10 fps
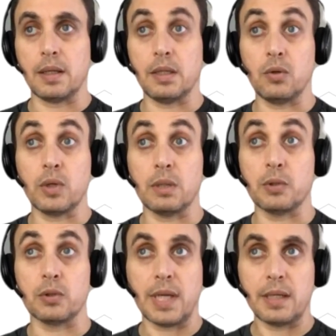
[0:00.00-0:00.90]
you can
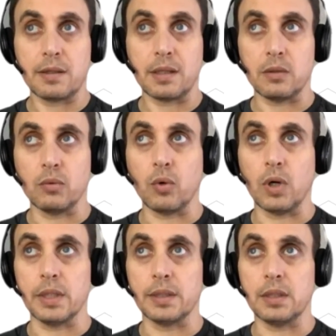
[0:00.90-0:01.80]
put anything you
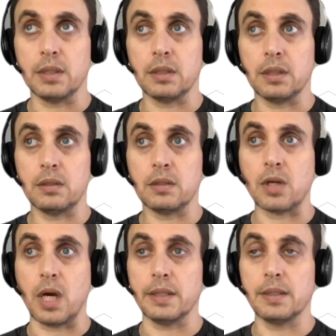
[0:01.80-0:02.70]
want in the
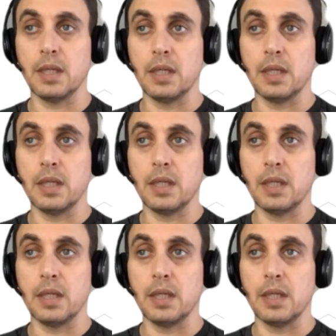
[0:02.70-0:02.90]
JWT.